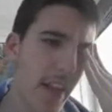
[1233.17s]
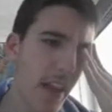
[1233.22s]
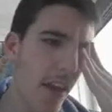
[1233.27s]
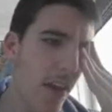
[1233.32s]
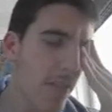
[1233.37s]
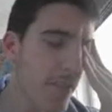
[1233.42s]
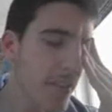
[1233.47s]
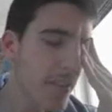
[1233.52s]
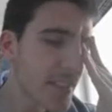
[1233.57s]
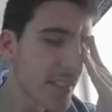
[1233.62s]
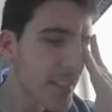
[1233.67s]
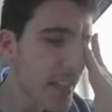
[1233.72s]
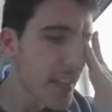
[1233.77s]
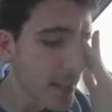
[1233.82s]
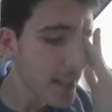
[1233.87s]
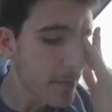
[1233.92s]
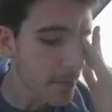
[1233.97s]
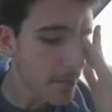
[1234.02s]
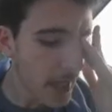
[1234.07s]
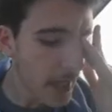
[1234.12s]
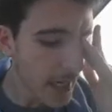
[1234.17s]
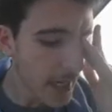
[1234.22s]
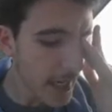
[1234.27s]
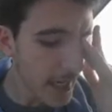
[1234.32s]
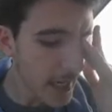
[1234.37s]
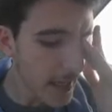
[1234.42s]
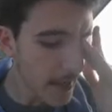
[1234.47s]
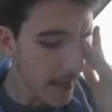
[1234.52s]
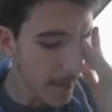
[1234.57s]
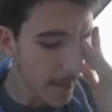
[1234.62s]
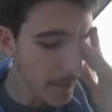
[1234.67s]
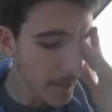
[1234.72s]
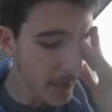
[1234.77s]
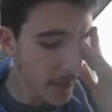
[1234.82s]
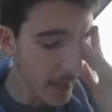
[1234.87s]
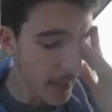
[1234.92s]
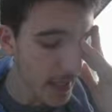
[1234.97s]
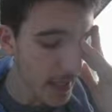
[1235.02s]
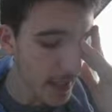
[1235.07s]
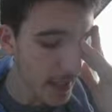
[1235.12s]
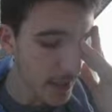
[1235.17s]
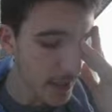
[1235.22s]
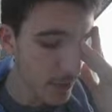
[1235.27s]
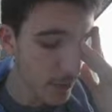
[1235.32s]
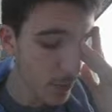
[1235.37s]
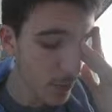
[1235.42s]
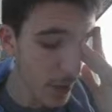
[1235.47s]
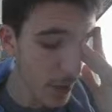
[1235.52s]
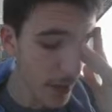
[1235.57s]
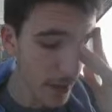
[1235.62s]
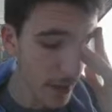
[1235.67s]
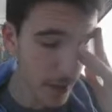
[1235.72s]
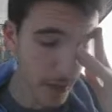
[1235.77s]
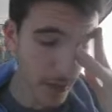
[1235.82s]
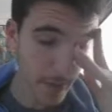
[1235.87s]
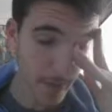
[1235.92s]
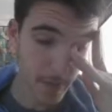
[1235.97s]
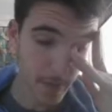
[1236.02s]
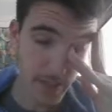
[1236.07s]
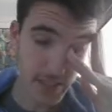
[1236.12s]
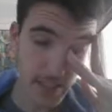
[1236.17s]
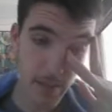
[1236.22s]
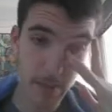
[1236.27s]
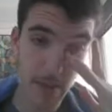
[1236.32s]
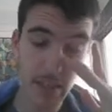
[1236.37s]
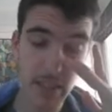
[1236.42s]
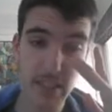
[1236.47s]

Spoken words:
overseas money is worth something